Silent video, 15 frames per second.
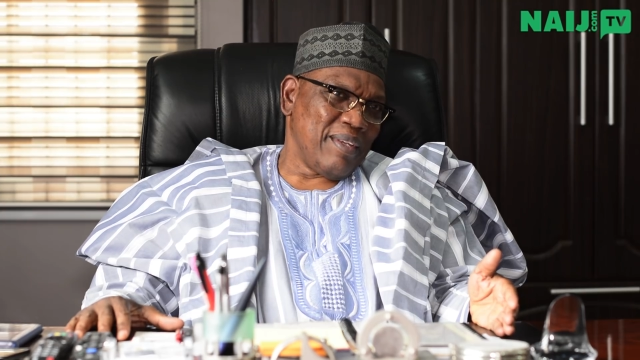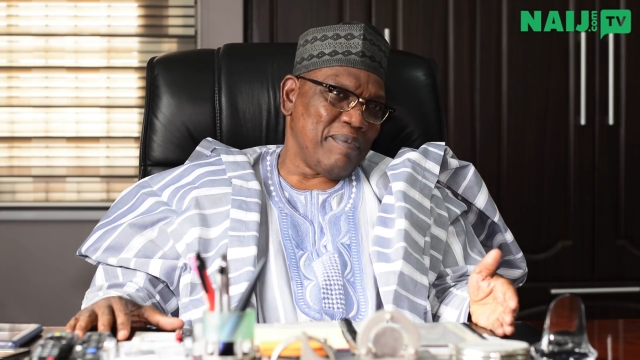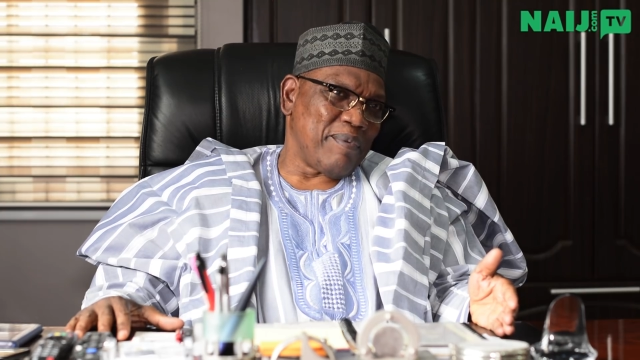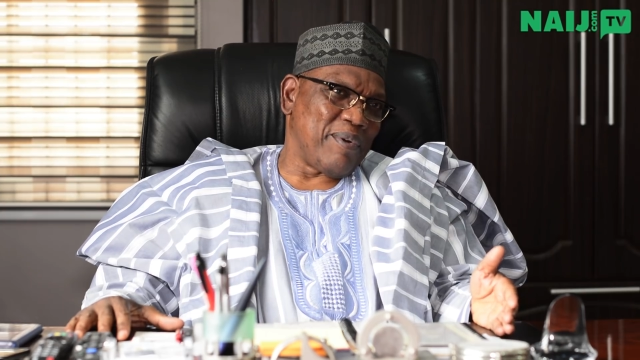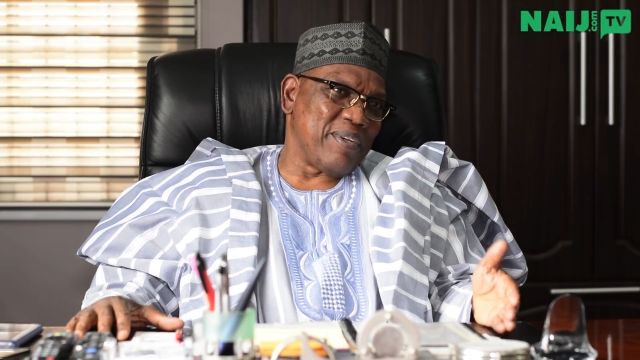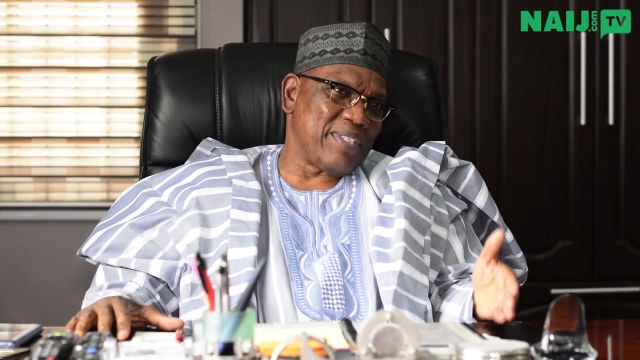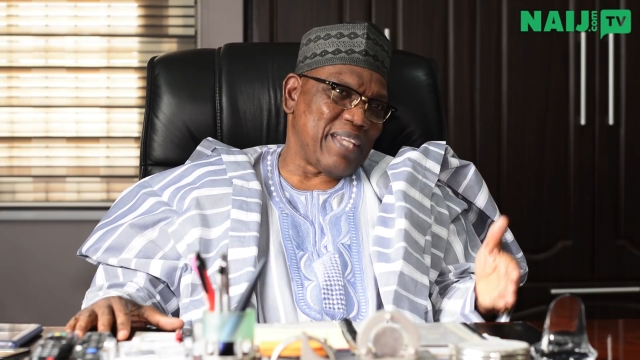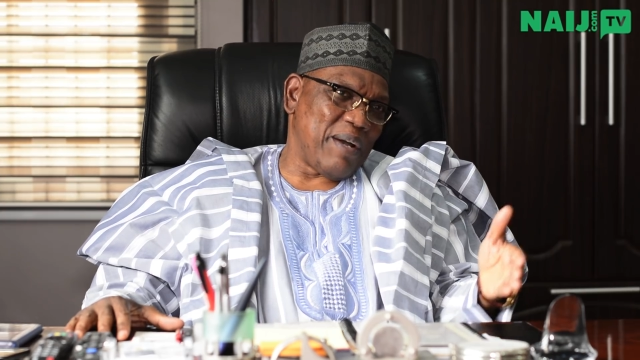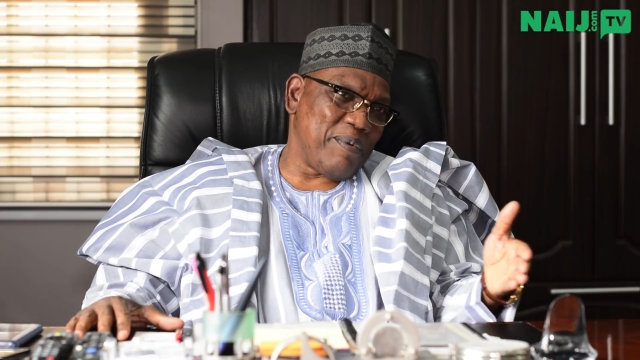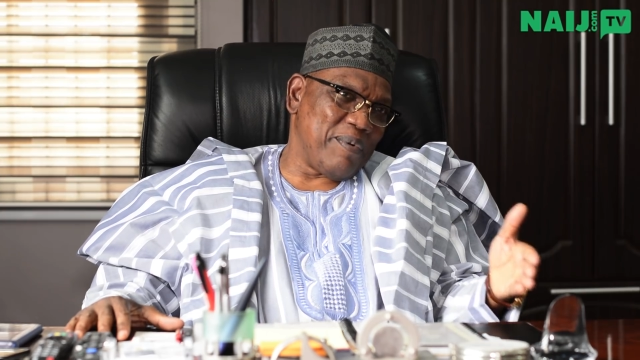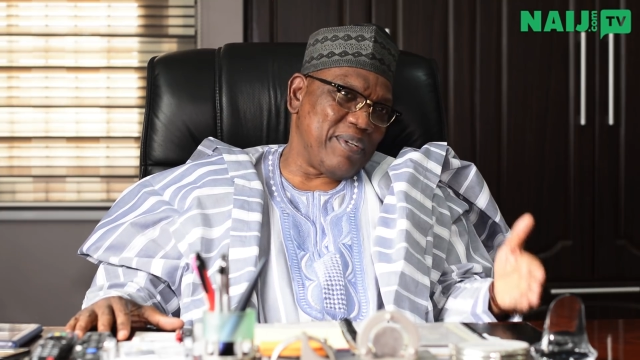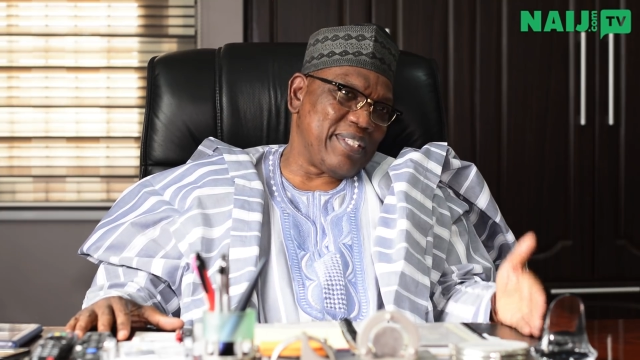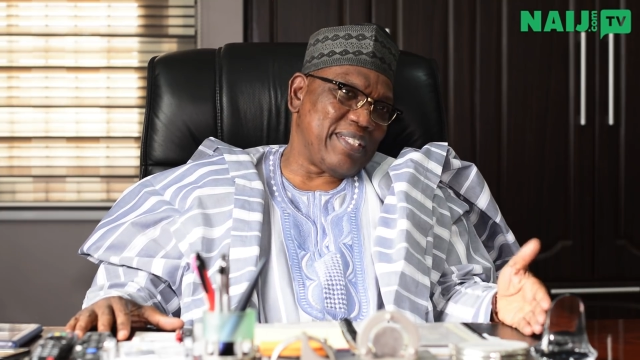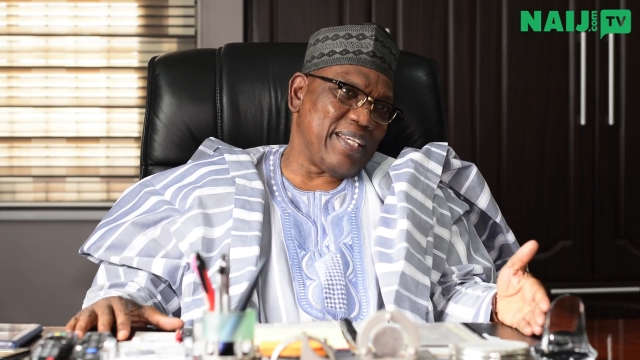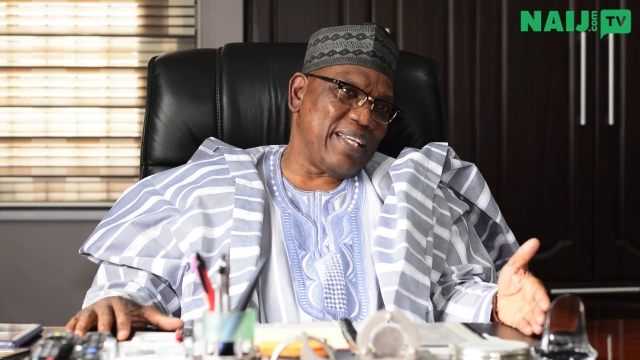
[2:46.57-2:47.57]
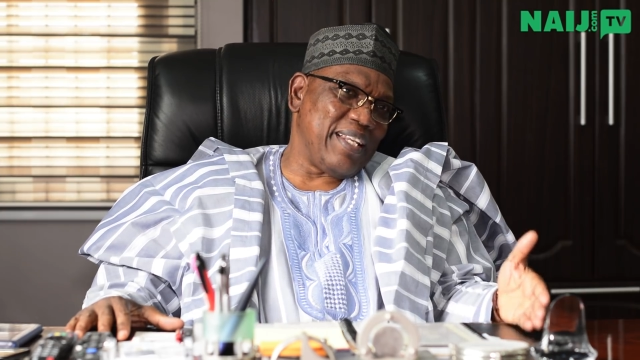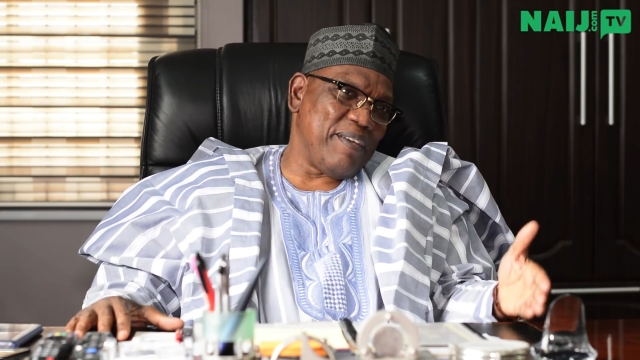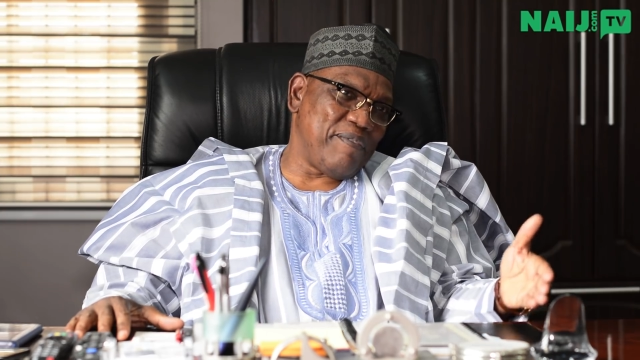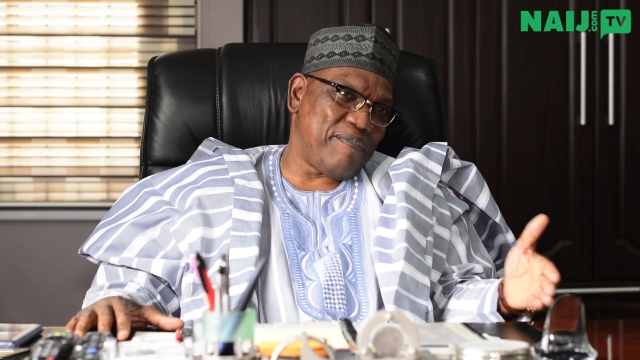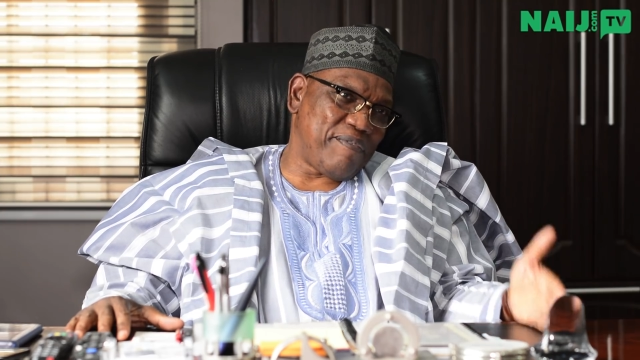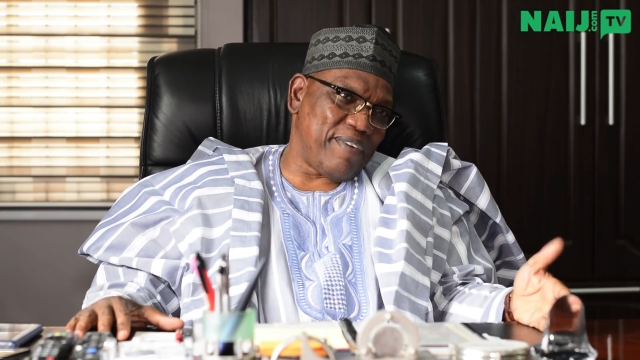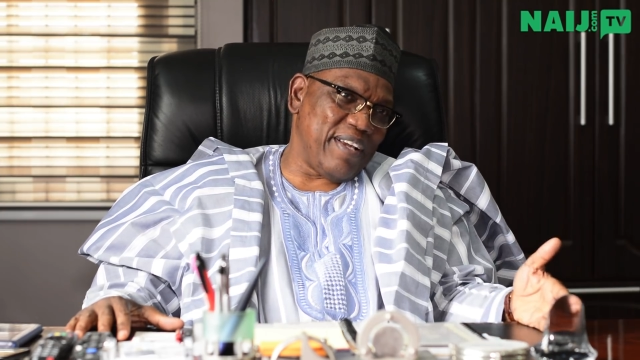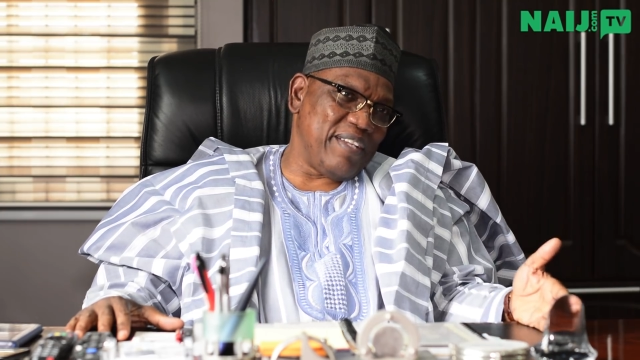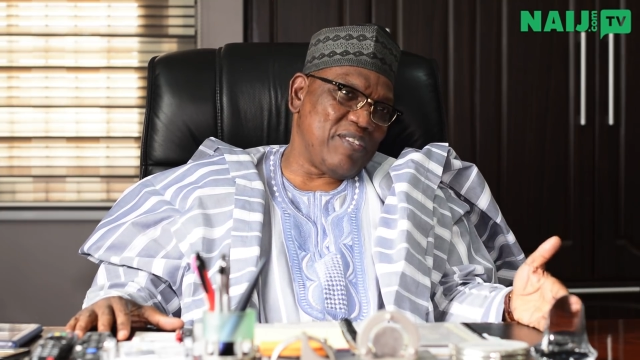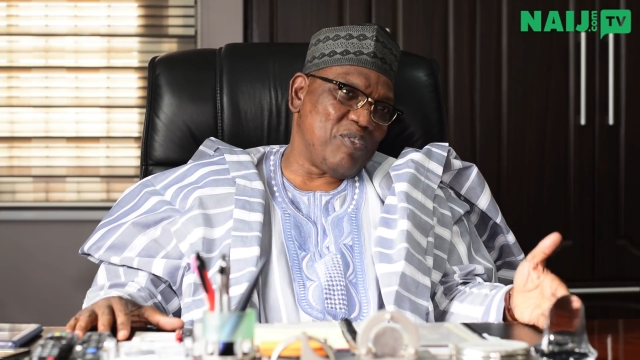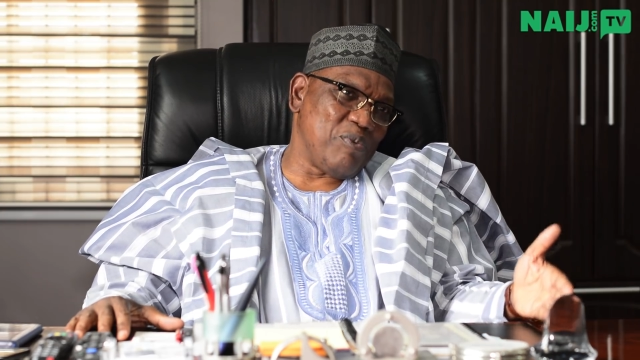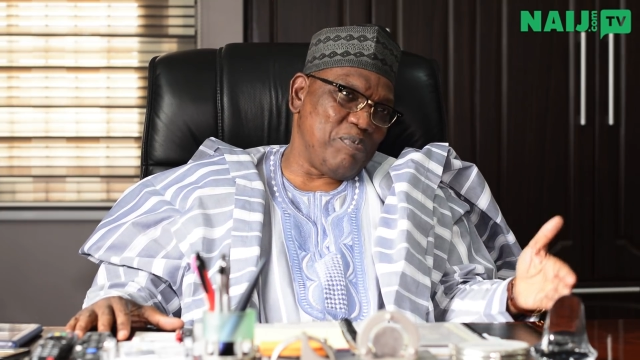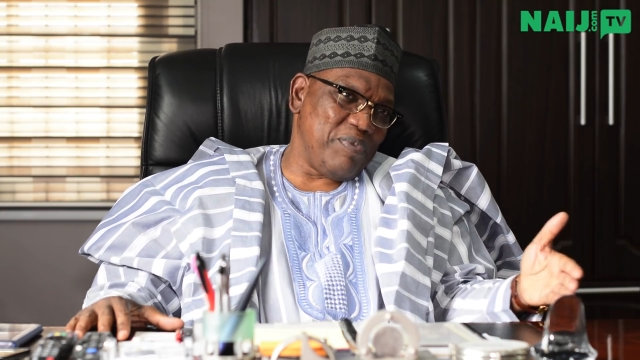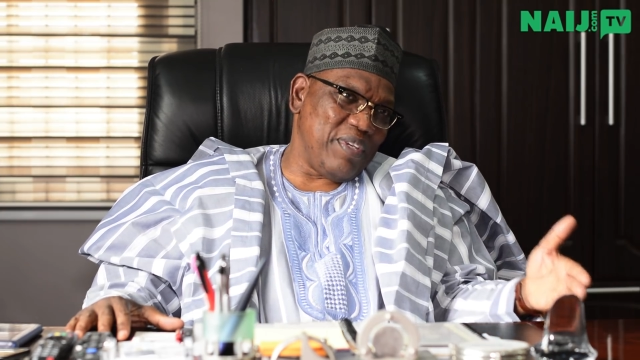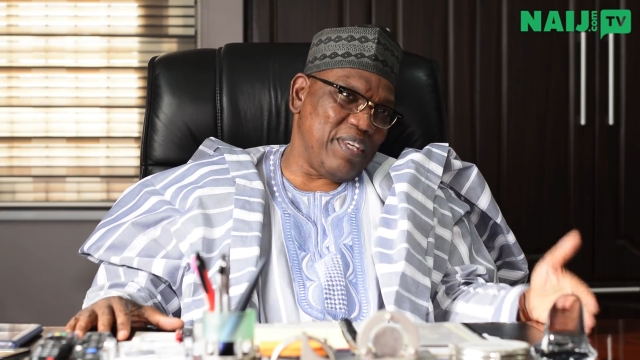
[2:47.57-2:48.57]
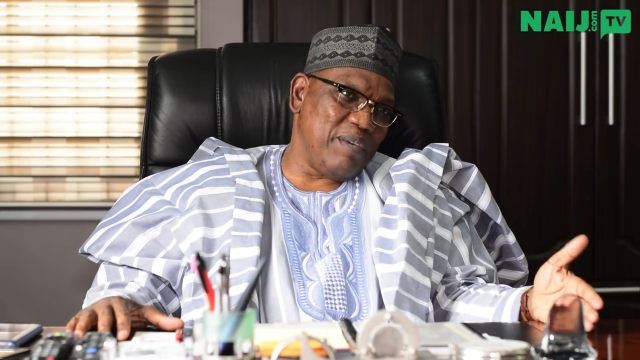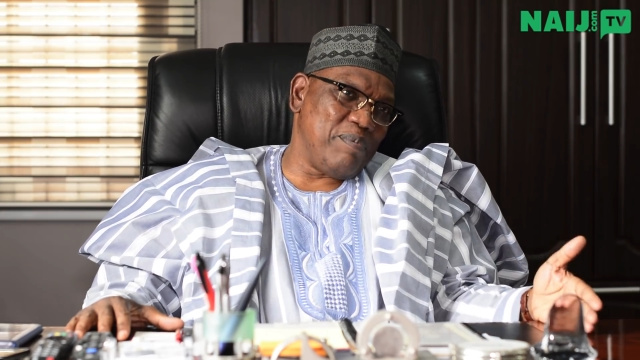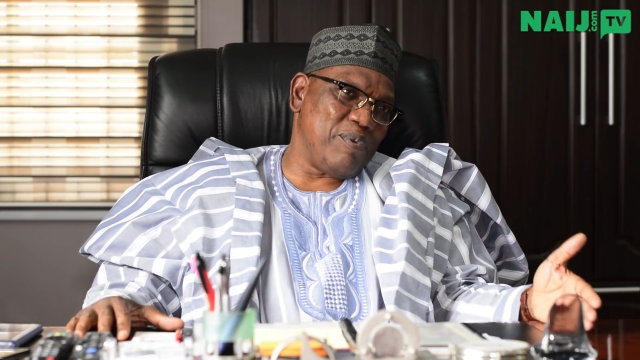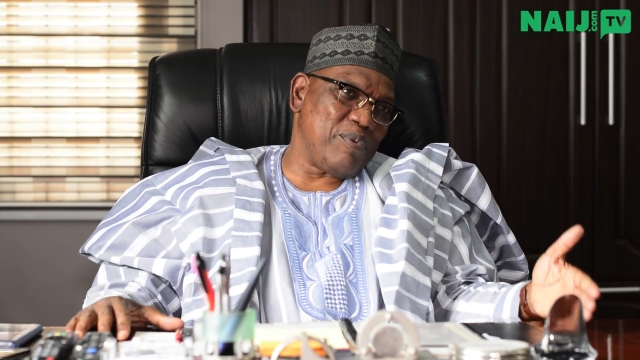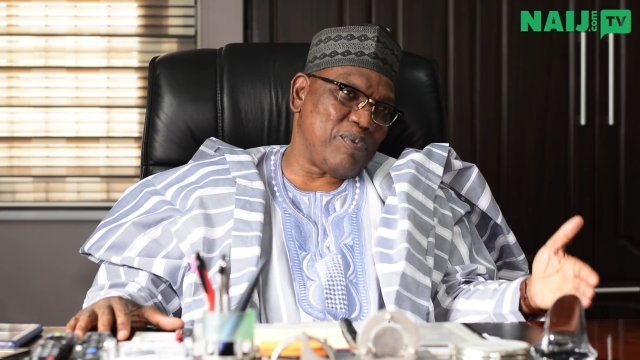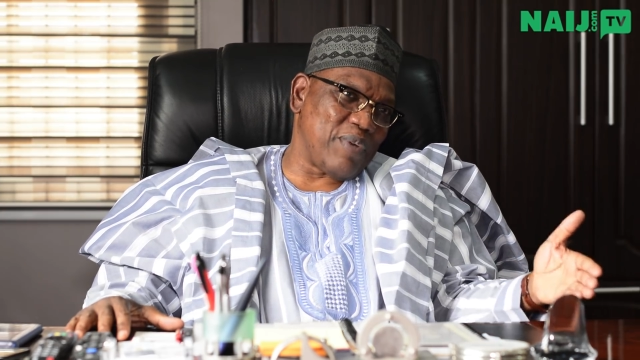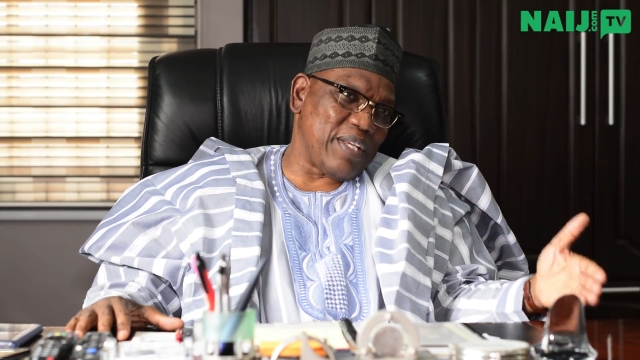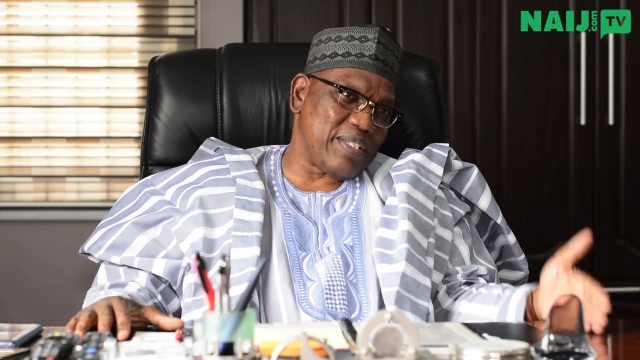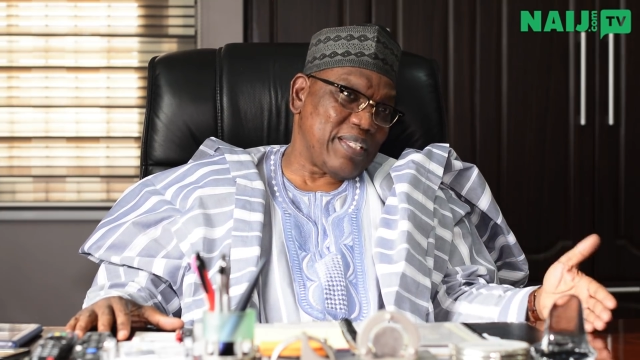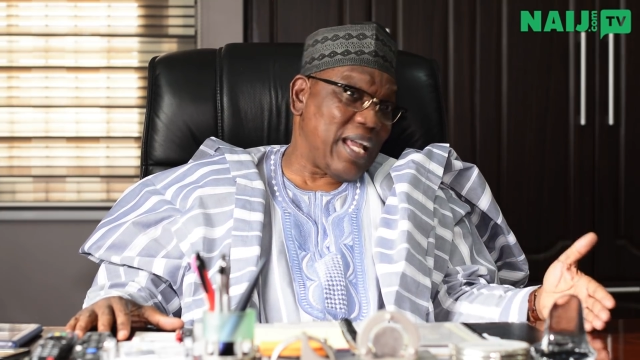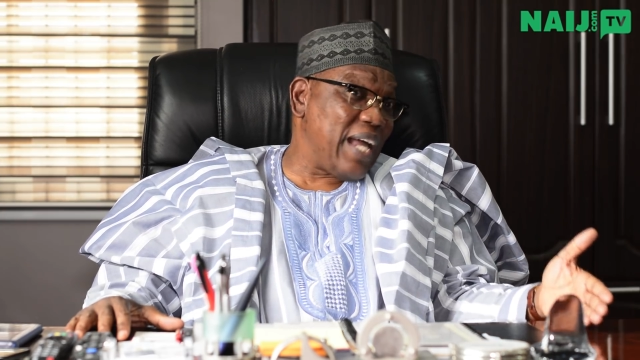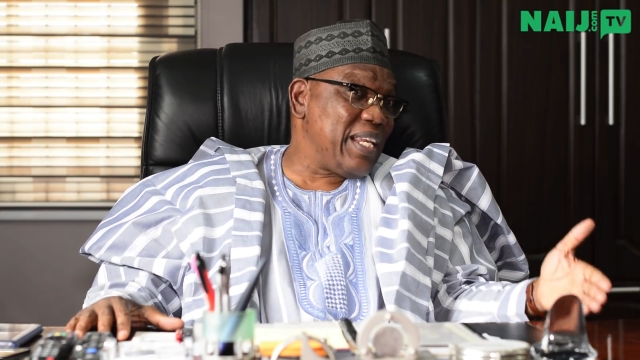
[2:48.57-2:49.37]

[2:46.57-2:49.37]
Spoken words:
Because I wanted a friend to be able to assist.